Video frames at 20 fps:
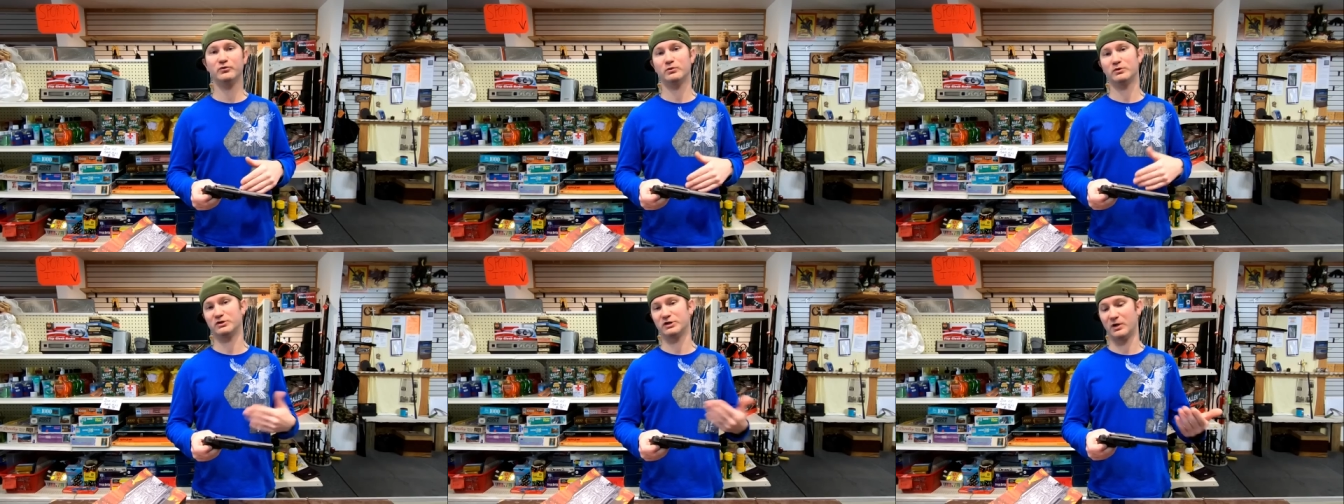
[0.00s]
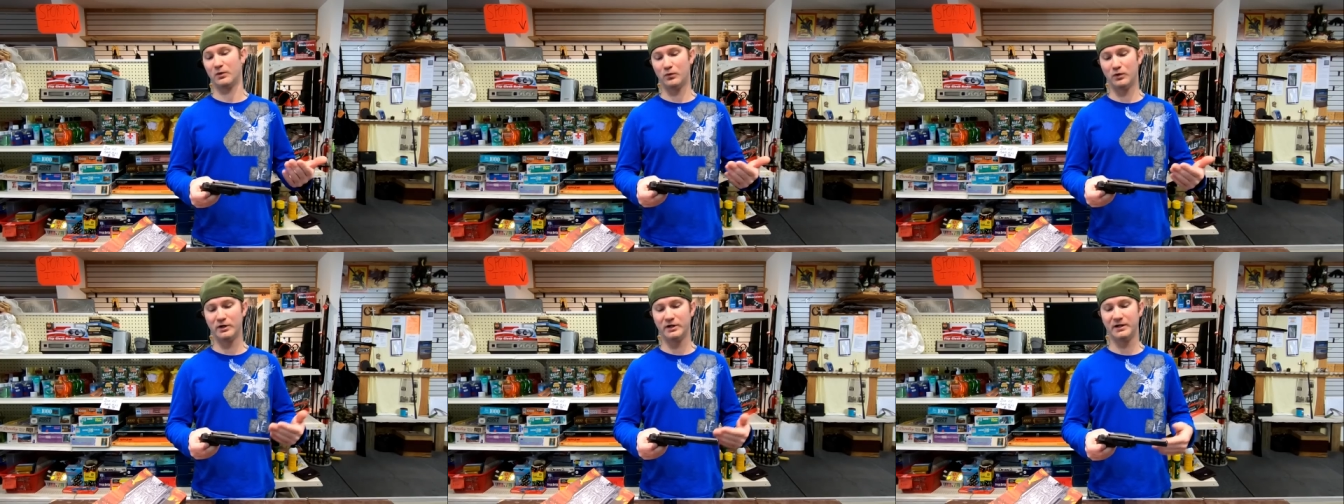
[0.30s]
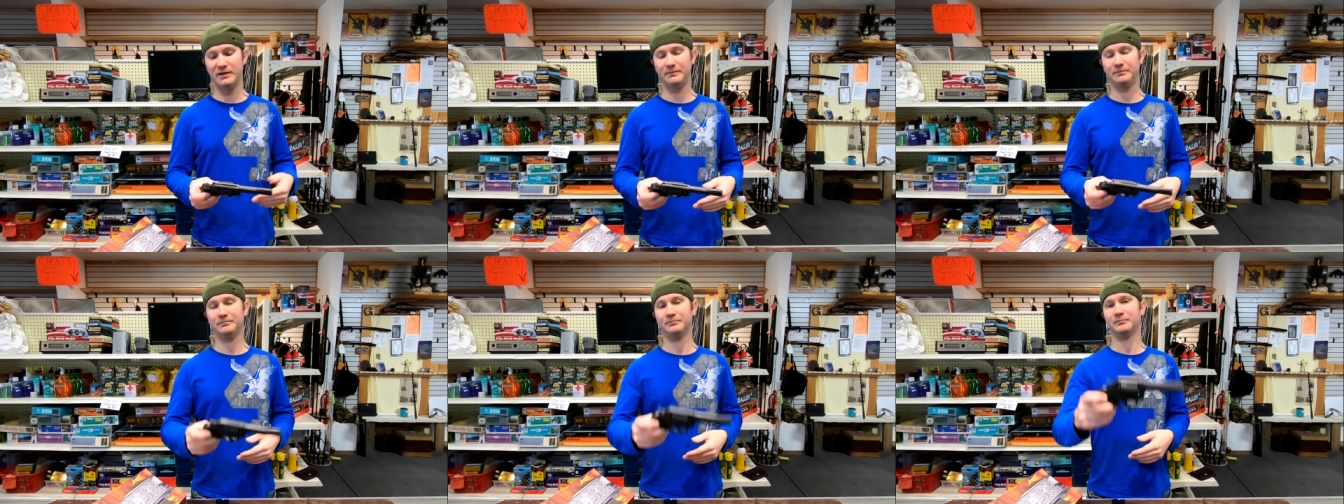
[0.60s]
which I
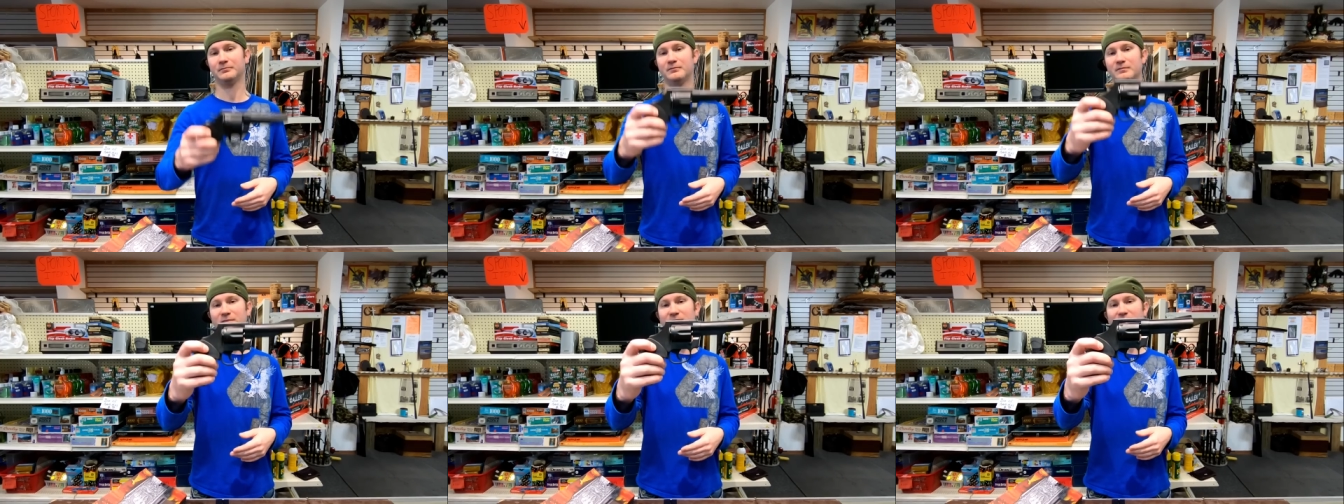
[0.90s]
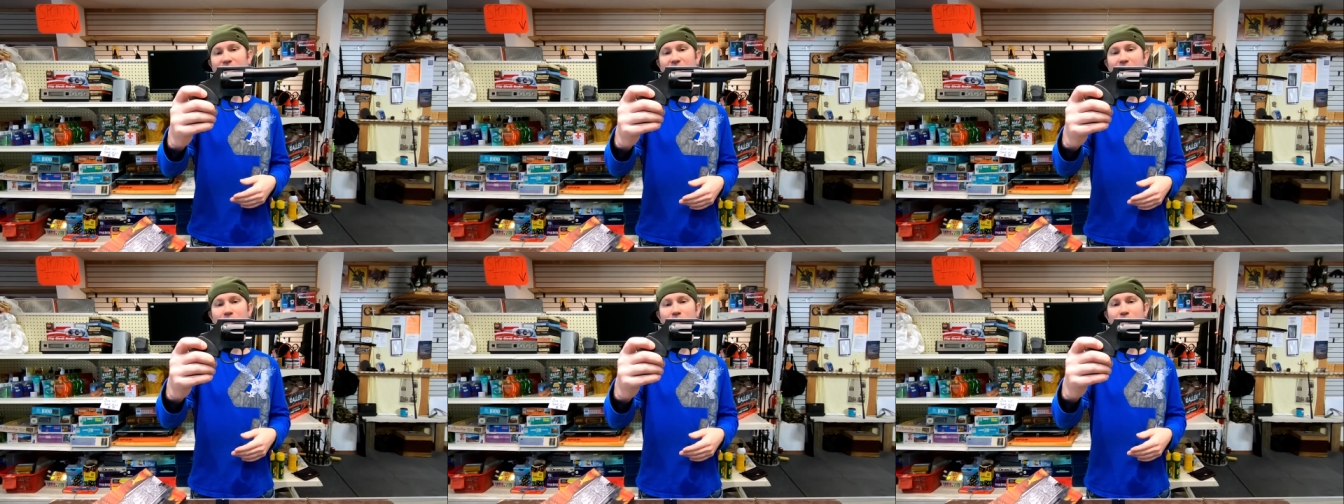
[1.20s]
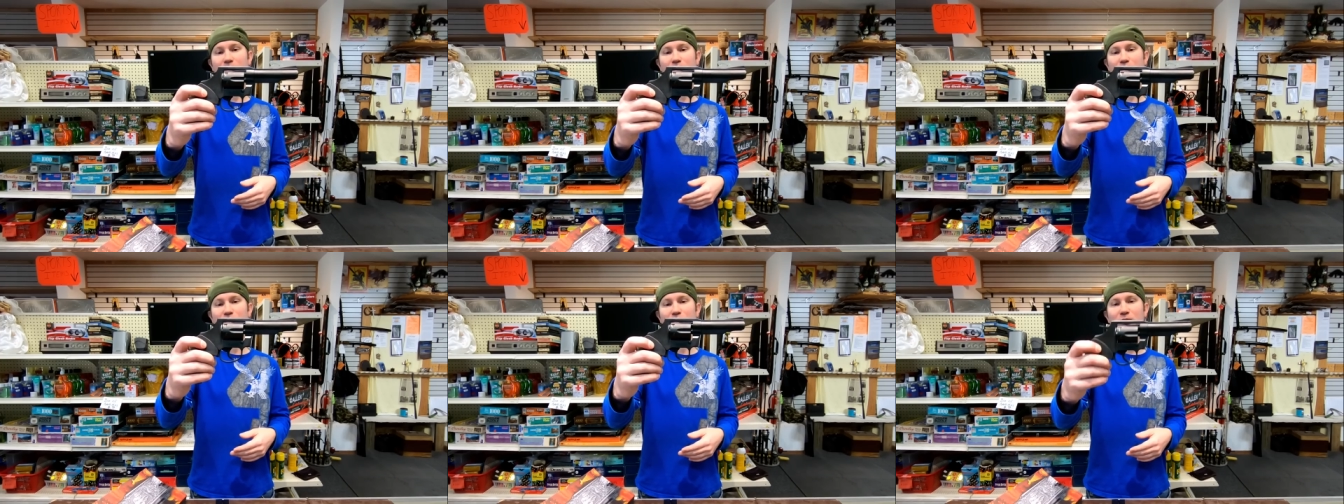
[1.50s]
wouldn't, I would
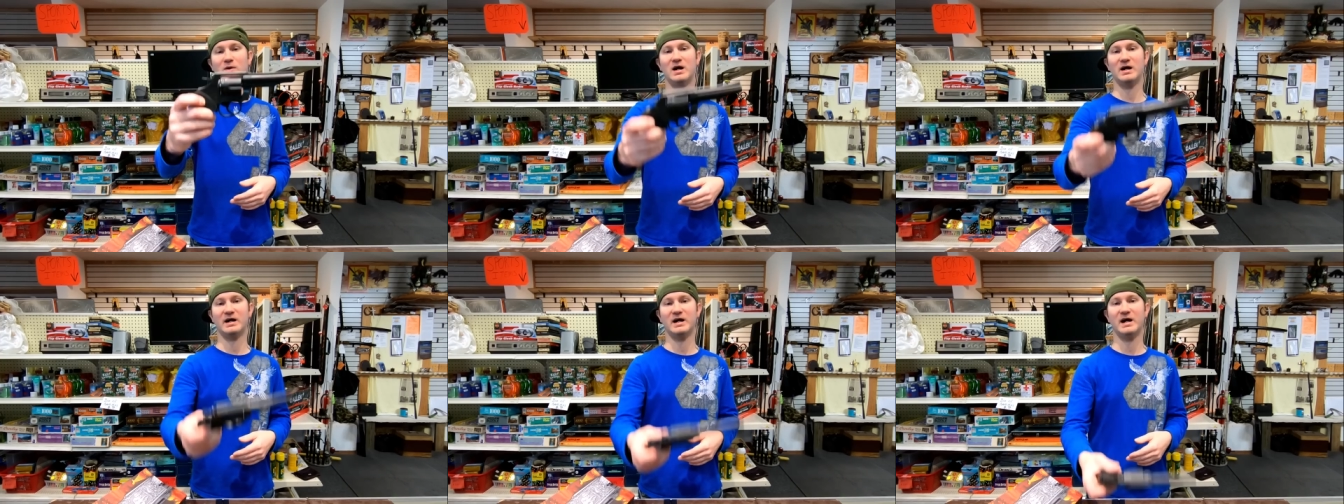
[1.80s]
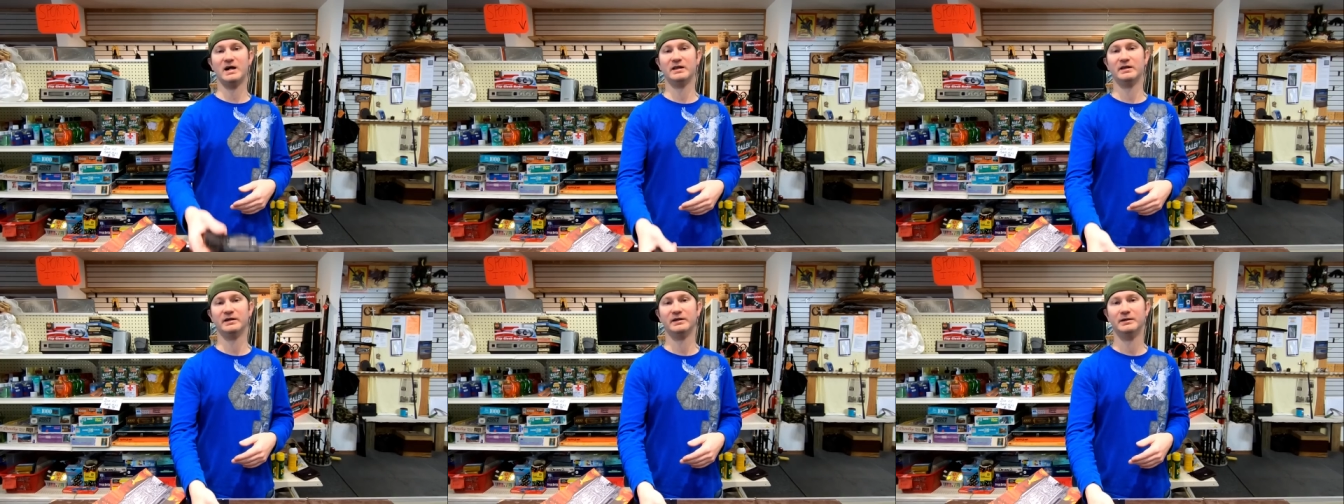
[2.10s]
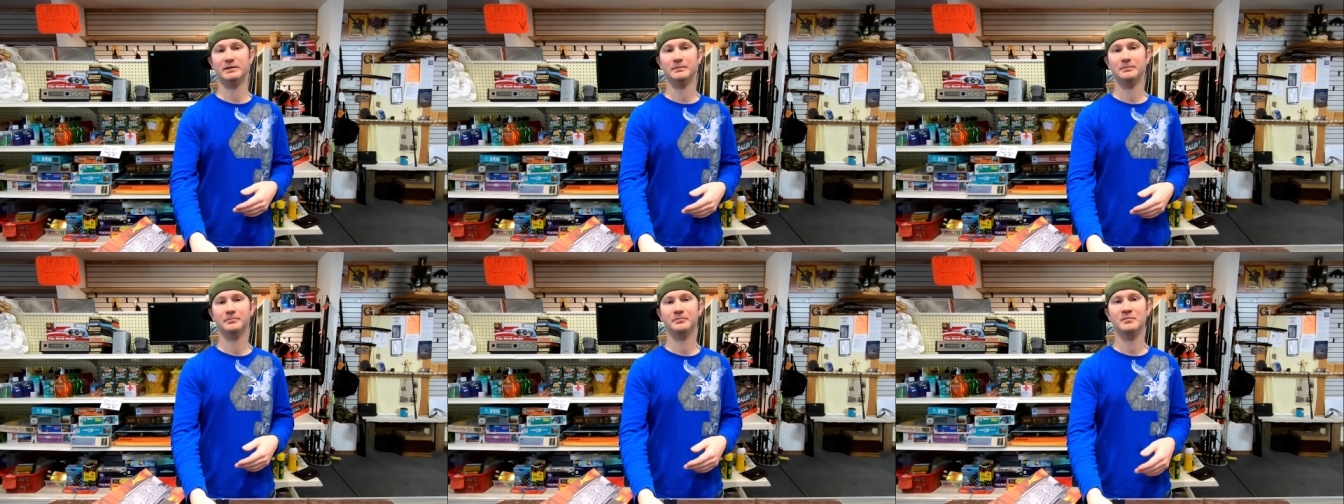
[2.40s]
go with the Rock Island.